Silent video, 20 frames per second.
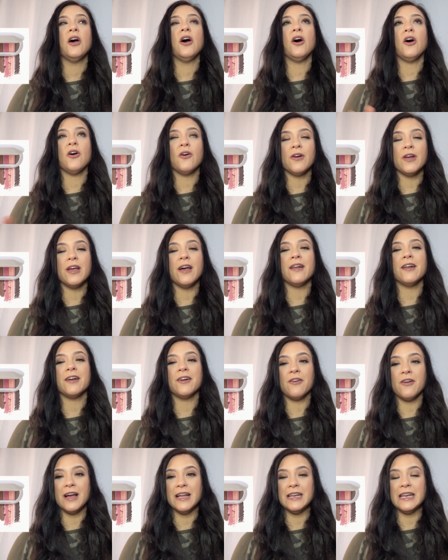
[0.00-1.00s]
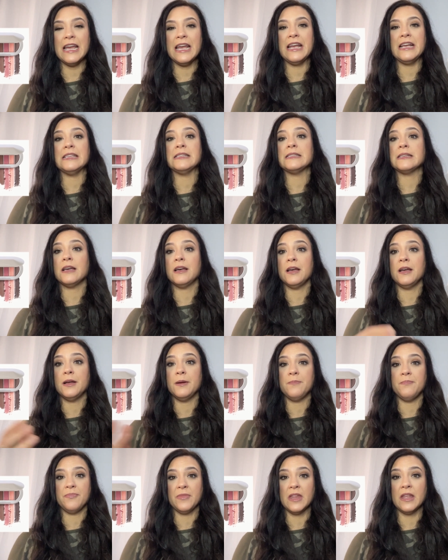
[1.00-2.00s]
Ariana Grande's
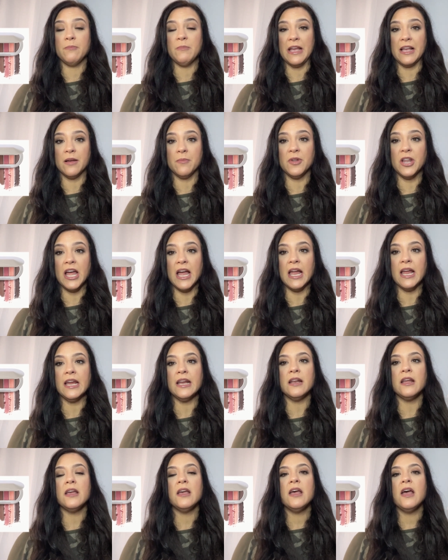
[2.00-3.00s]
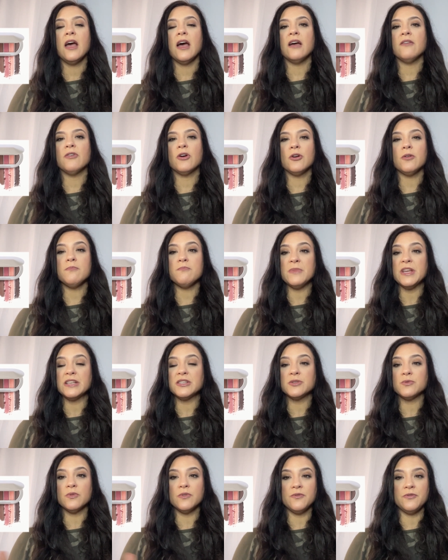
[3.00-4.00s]
um, makeup line. I've heard
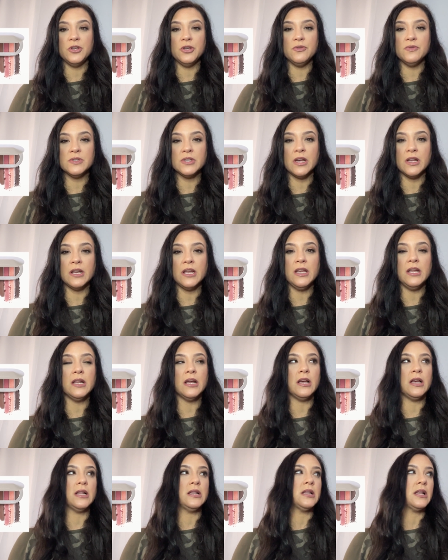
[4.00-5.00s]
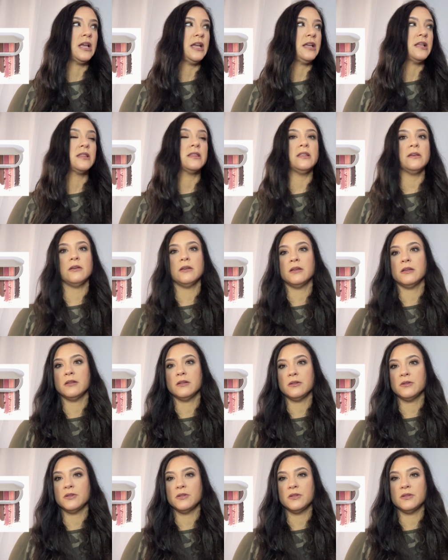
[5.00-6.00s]
mixed reviews on it, on like
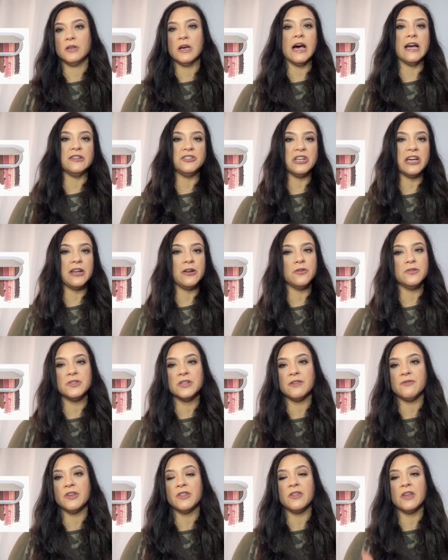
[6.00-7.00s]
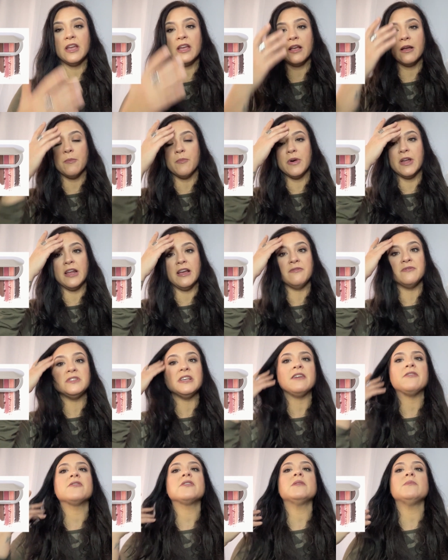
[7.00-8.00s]
the the eyeshadows and everything, but I've
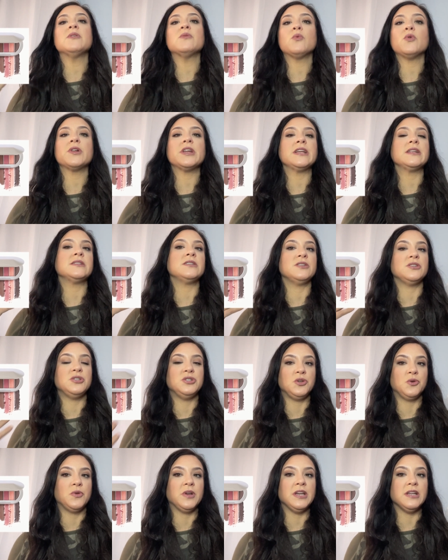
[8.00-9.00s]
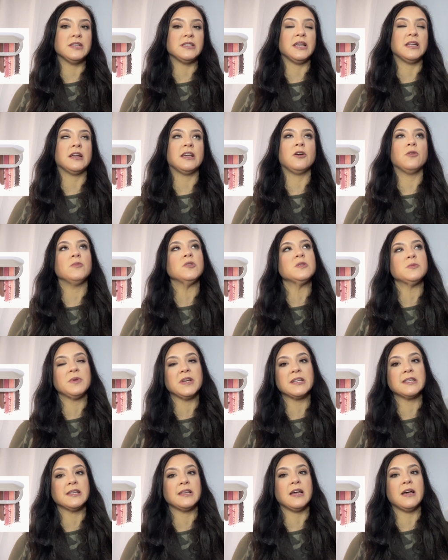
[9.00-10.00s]
definitely been wanting to do it, and I almost
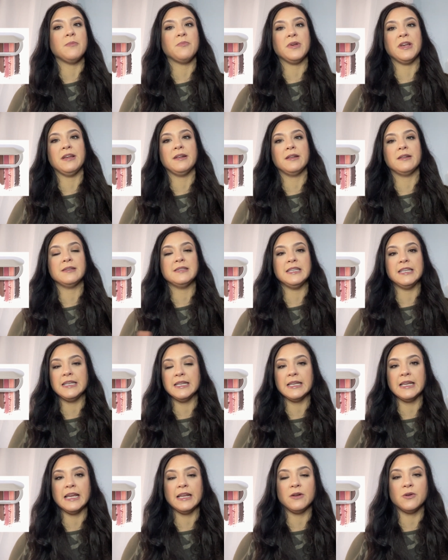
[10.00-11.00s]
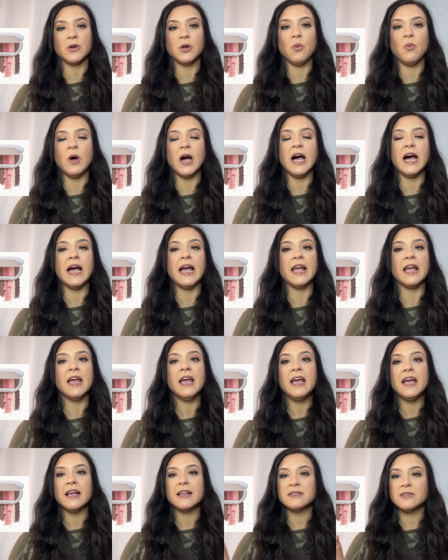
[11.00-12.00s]
picked it up and didn't. I don't know why,
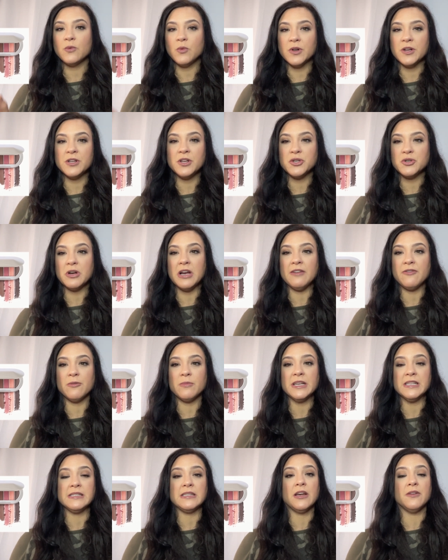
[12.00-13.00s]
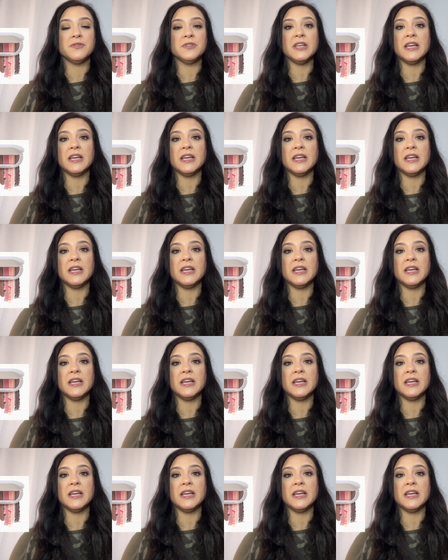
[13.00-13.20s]
because I wanted to try for myself.